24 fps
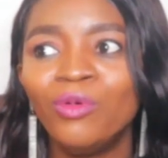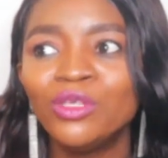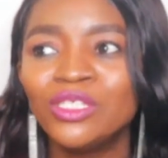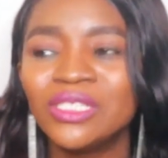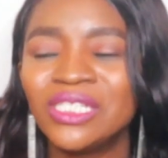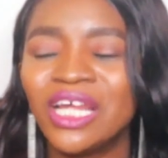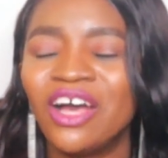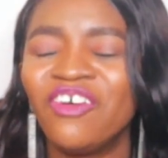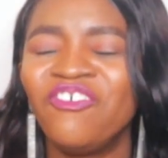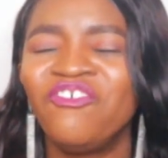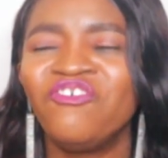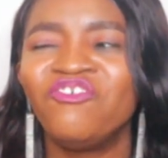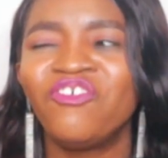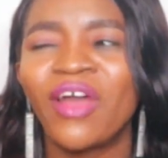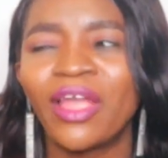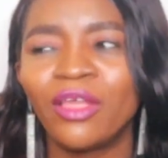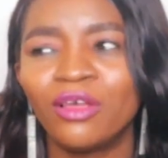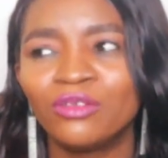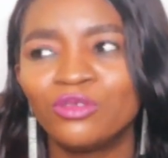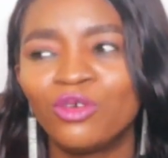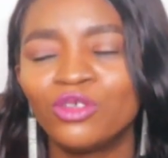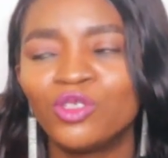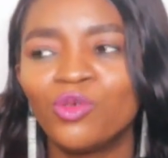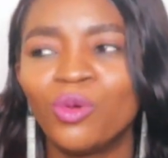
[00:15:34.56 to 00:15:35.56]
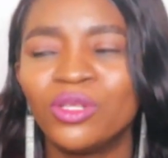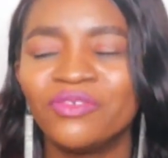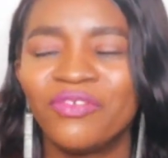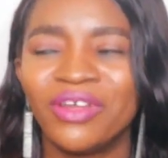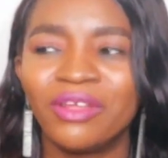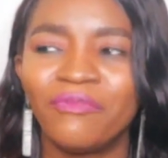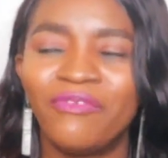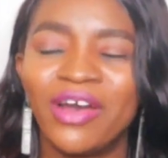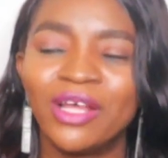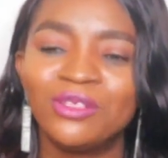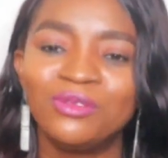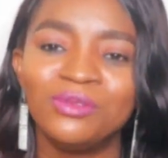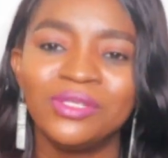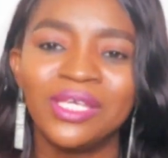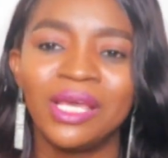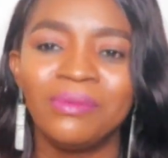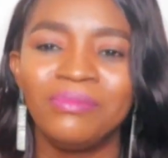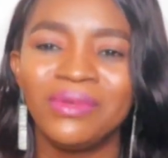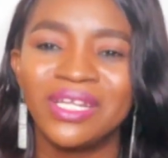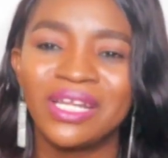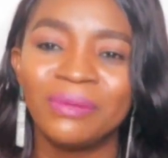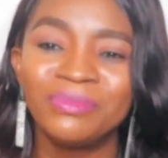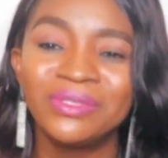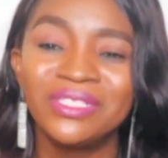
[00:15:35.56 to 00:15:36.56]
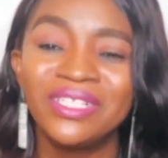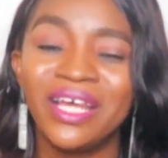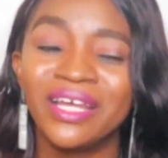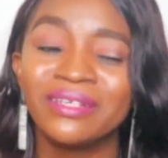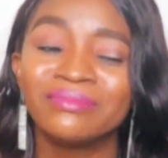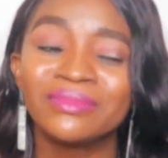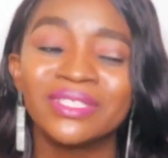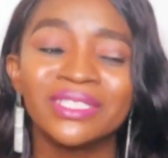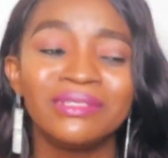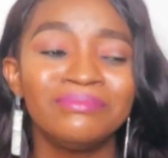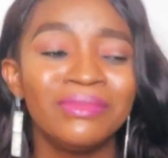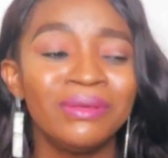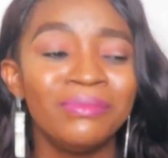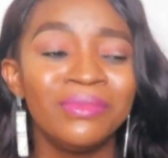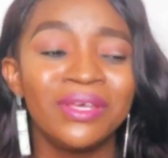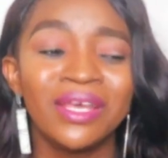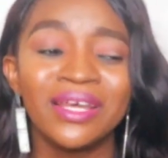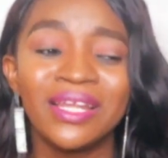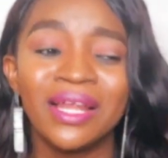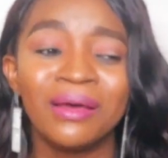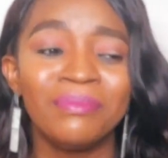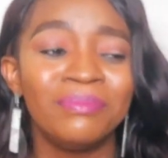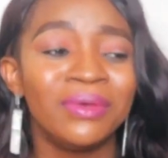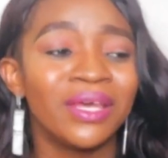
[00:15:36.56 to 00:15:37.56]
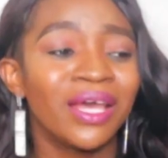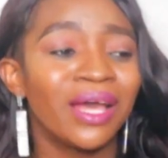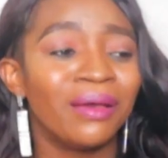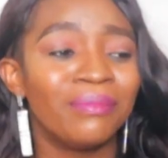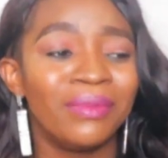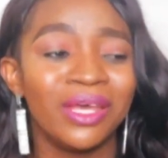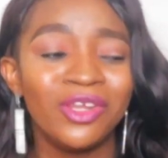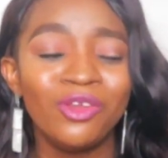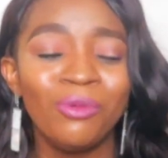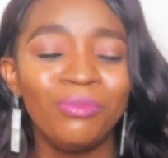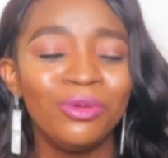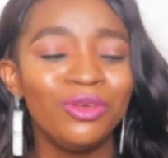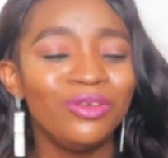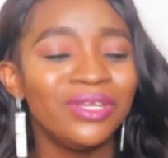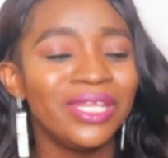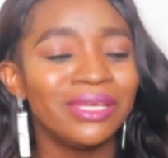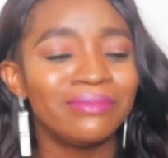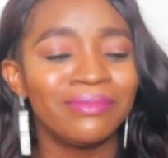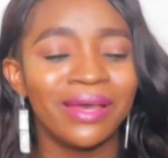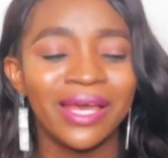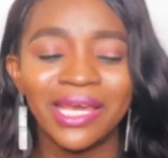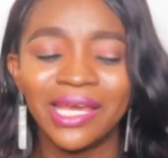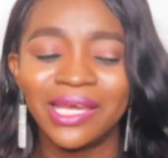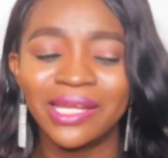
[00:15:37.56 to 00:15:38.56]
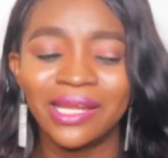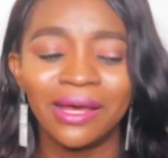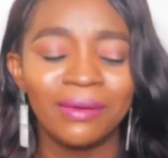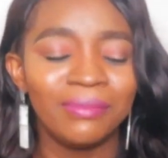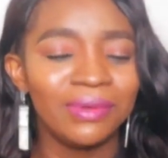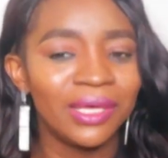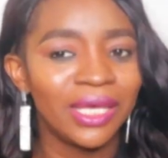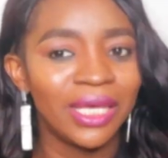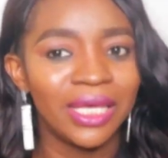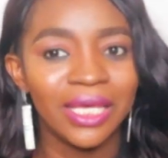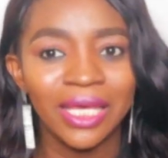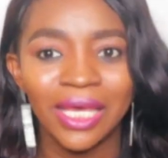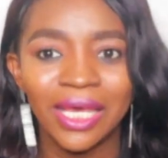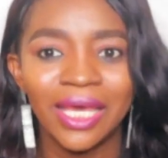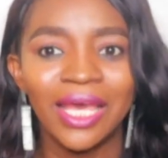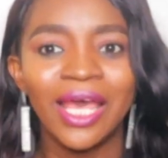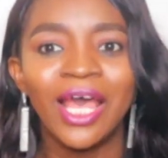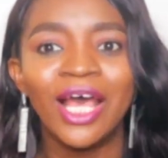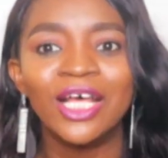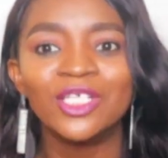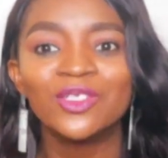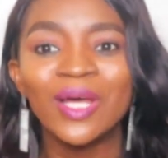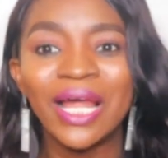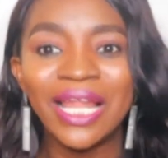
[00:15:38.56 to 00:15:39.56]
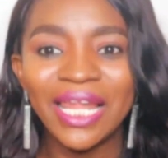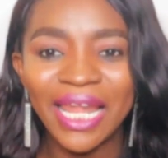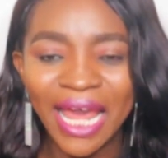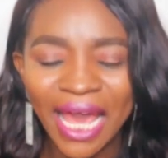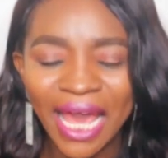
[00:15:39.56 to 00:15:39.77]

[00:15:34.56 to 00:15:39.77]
which of that fight was Kosi want to fight with Yemi? I'm just like, baby girl, I beg, I beg. Don't be you in my head, I beg. Yeah. So I